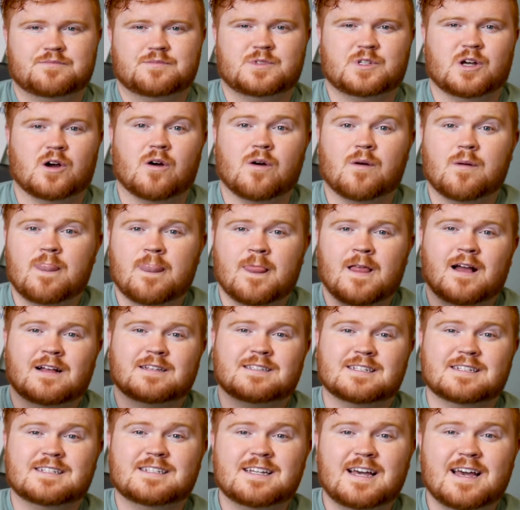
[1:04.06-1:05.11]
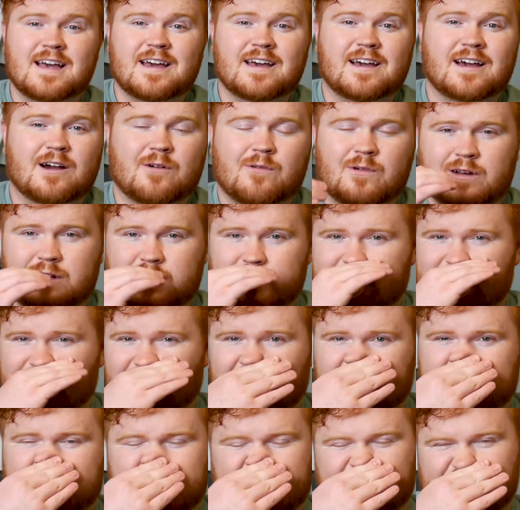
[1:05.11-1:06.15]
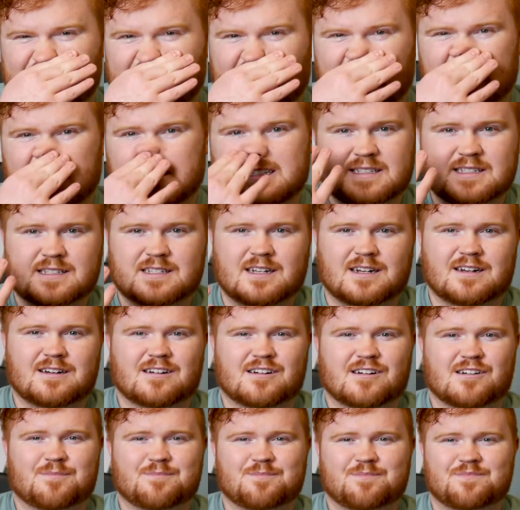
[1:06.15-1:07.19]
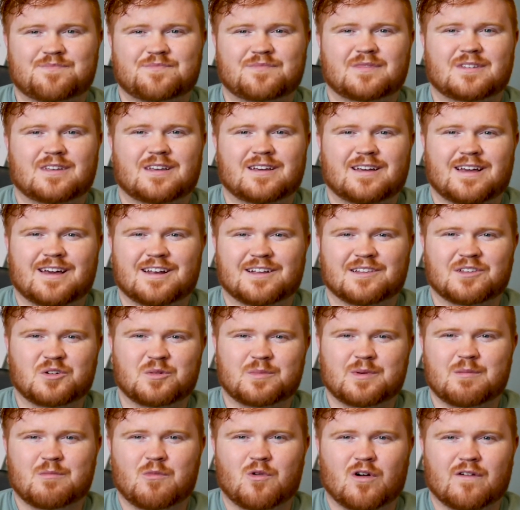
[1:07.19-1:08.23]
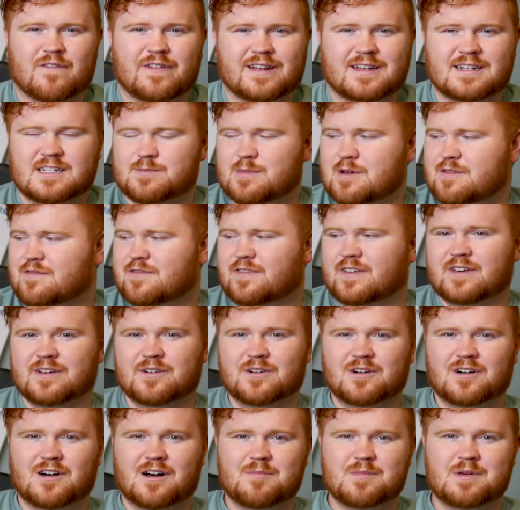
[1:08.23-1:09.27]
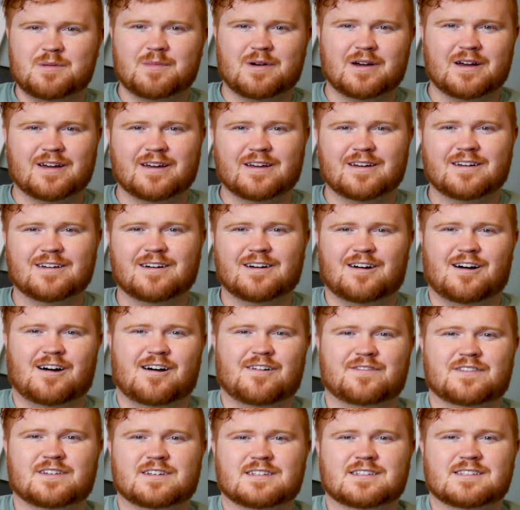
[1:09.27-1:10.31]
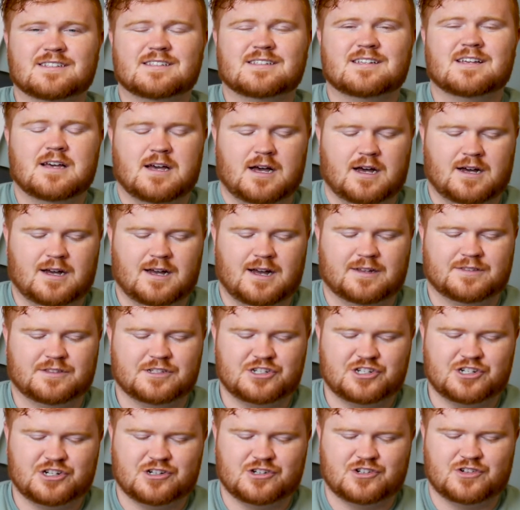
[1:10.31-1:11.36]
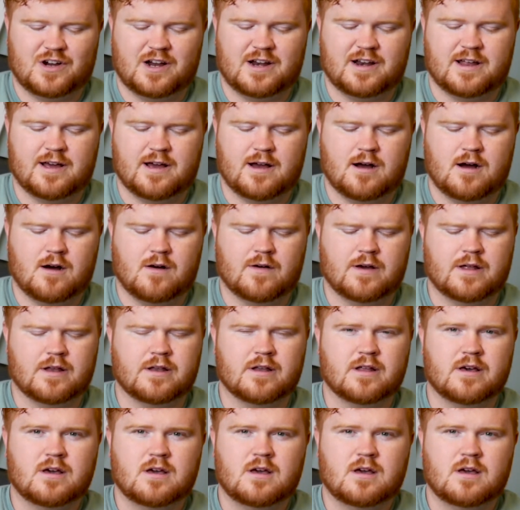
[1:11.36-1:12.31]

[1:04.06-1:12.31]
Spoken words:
So today I wanted to talk to you guys in a little bit more of an intimate feel. I'm in my office at the church right now, and